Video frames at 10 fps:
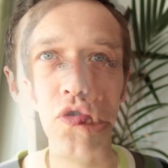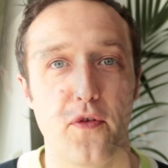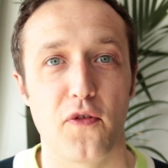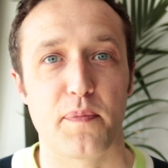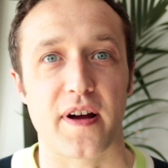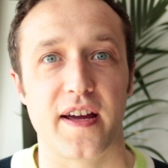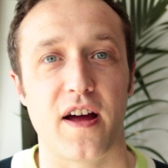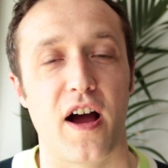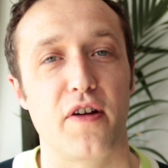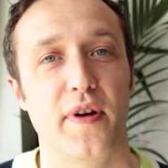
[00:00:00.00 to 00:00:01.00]
The fourth
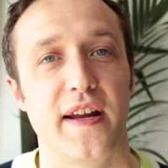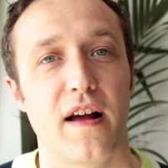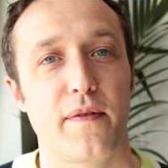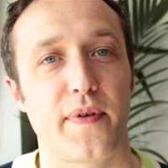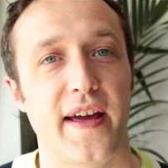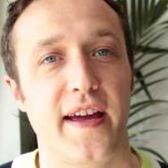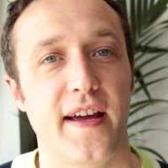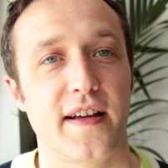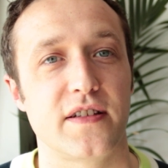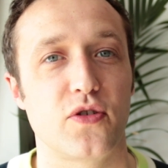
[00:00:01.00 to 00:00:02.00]
plugin I really love
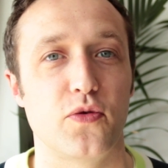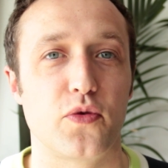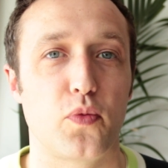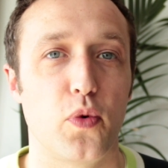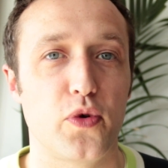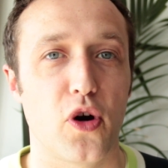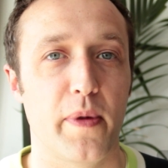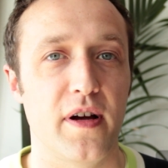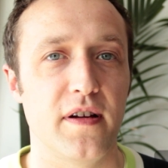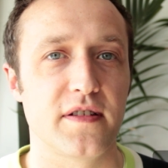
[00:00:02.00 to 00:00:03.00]
is called
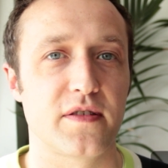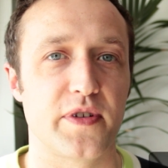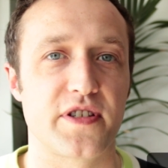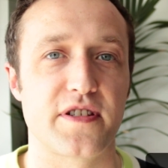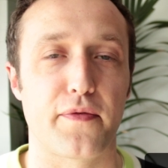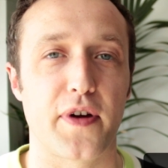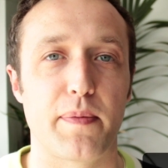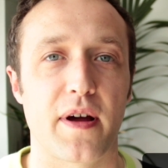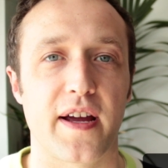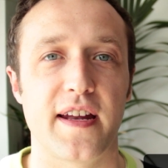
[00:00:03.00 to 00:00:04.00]
WooCommerce, which is a free
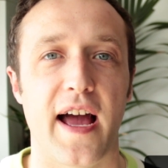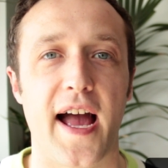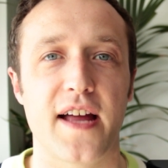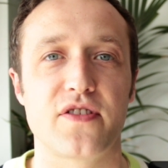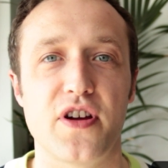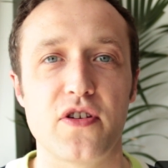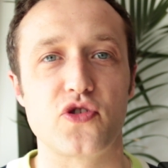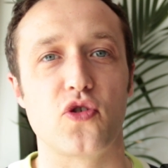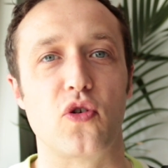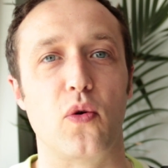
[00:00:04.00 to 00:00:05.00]
plugin and
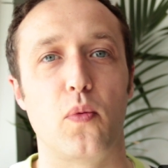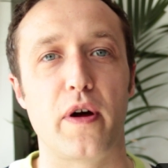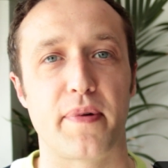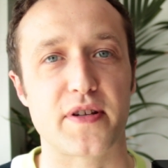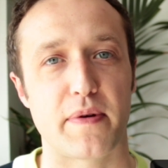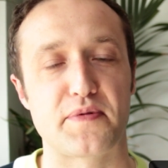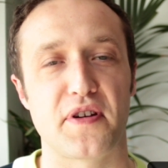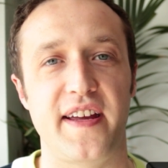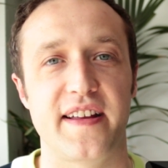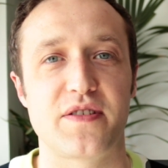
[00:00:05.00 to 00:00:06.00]
turns your WordPress
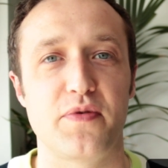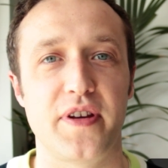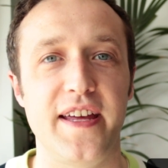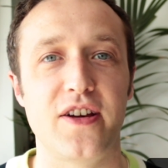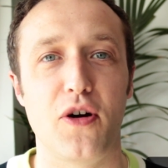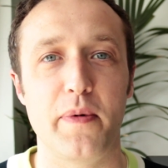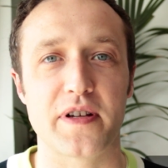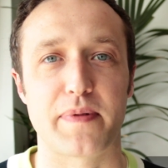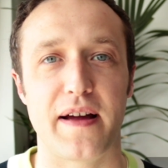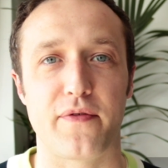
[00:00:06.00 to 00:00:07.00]
website into an
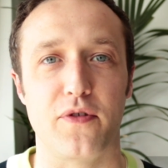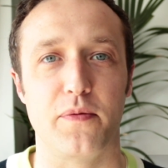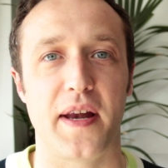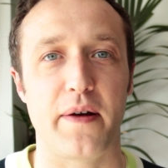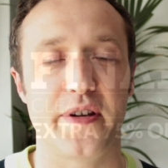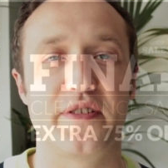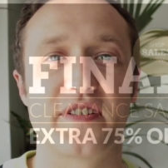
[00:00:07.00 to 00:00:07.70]
e-commerce platform, allowing you